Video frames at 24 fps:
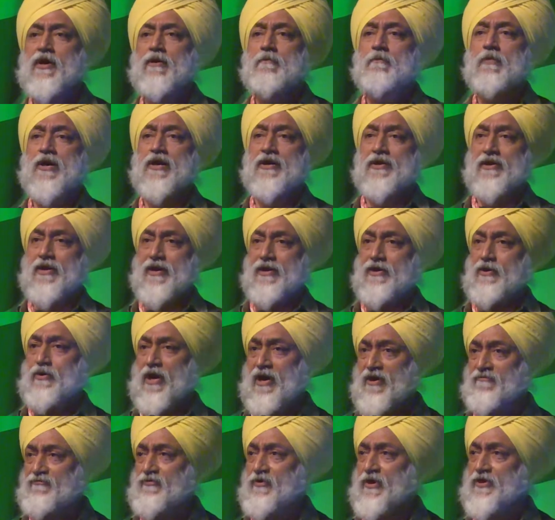but you
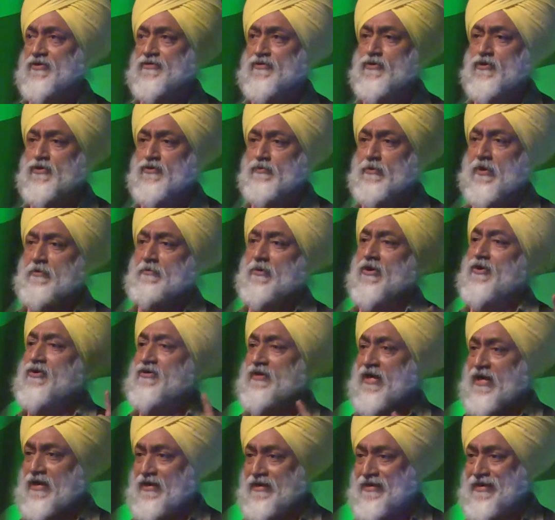have to excuse me because
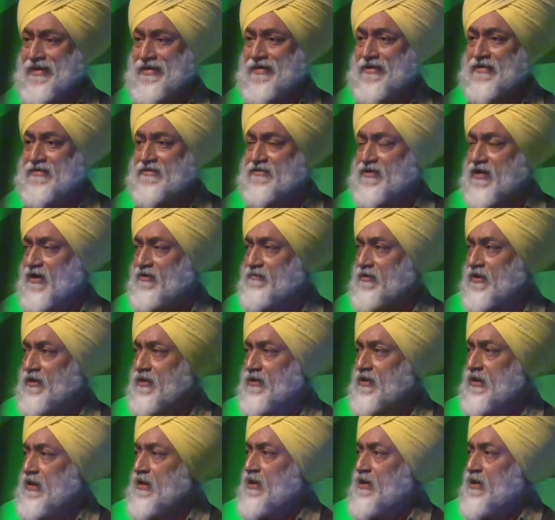I did discover